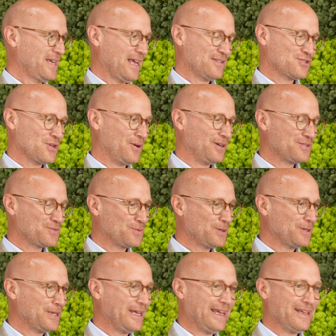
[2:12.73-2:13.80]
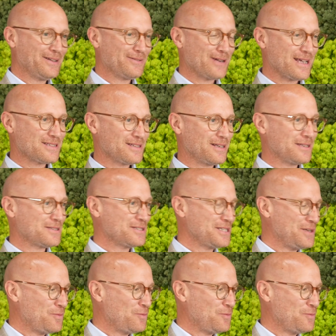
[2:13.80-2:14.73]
And so it's really interesting to see